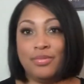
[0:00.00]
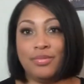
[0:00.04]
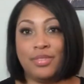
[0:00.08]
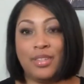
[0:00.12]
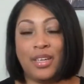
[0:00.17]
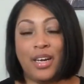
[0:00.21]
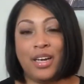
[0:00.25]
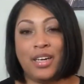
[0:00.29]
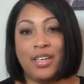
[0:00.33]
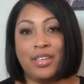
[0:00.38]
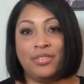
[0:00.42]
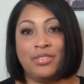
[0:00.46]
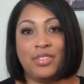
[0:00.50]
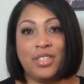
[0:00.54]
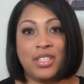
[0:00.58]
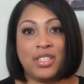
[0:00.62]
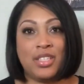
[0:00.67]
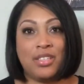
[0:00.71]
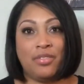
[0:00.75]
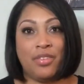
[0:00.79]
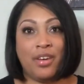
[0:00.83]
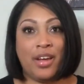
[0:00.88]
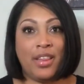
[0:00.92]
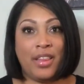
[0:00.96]
kind of
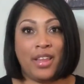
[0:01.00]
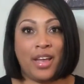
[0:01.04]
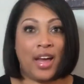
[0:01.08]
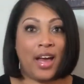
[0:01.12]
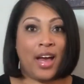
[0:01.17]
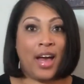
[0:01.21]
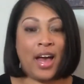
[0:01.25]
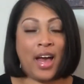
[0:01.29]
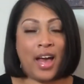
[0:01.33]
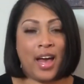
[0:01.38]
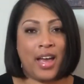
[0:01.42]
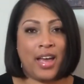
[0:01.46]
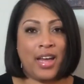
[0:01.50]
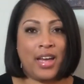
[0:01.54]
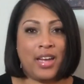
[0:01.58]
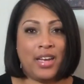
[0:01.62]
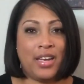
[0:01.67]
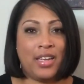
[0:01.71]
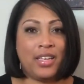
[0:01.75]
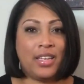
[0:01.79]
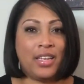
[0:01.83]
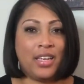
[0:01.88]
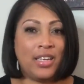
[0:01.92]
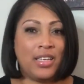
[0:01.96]
justify the
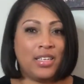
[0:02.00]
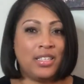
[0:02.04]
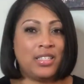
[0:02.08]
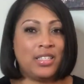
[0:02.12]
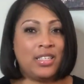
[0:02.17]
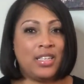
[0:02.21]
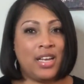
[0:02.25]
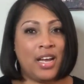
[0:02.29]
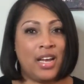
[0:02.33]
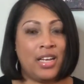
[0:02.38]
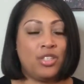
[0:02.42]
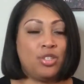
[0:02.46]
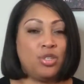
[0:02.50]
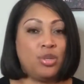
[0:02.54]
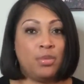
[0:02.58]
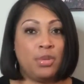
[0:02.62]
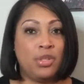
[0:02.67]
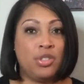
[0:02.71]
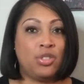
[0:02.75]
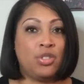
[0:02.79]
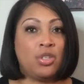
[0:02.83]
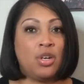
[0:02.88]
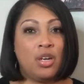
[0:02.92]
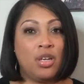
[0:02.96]
height, that he's not so
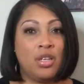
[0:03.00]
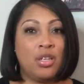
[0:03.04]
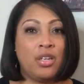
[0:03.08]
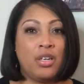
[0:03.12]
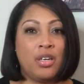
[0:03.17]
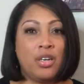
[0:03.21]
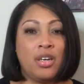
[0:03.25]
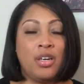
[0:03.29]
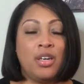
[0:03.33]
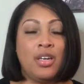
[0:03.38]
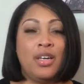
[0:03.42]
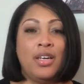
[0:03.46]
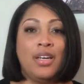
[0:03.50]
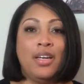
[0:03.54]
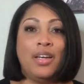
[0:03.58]
much taller than her.